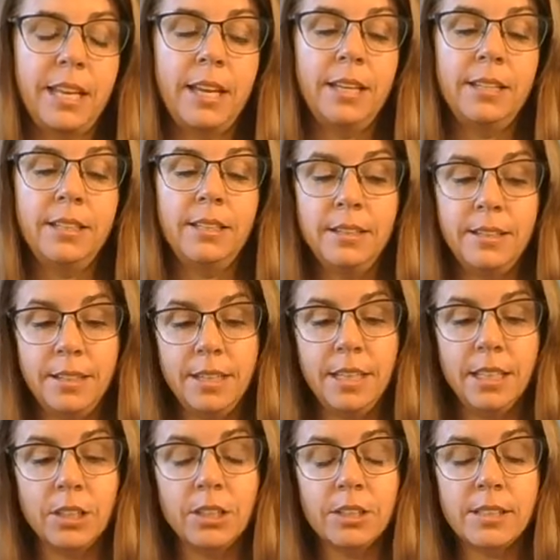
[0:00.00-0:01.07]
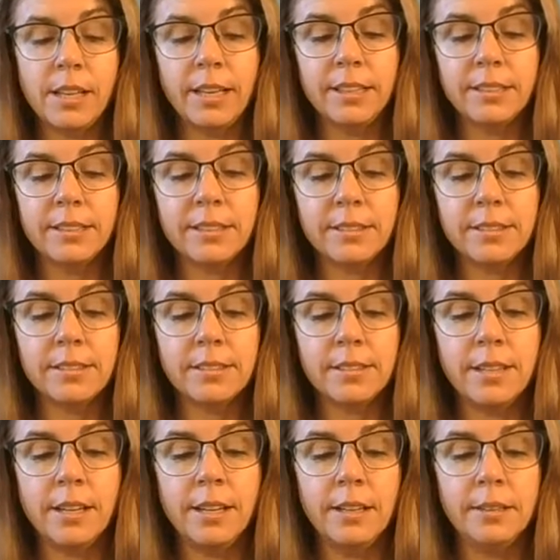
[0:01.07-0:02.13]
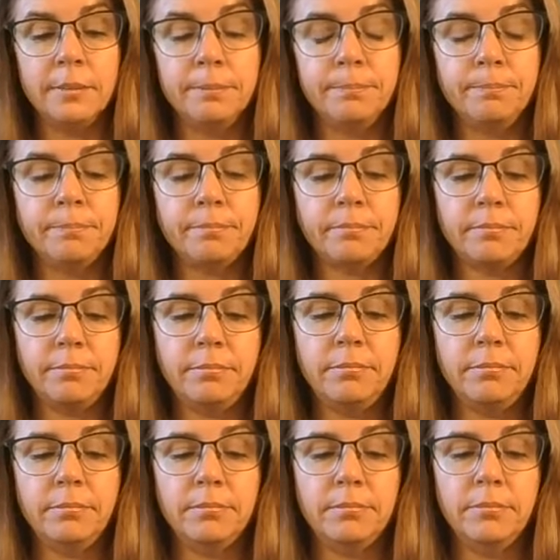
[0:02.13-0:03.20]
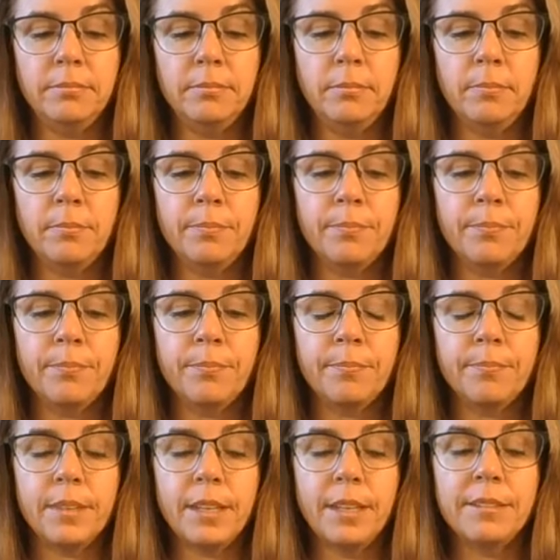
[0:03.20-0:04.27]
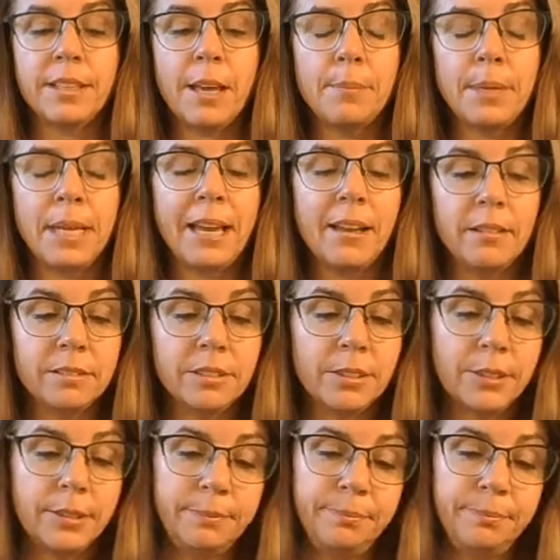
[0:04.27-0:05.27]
And it looks like it's um, it's coming out.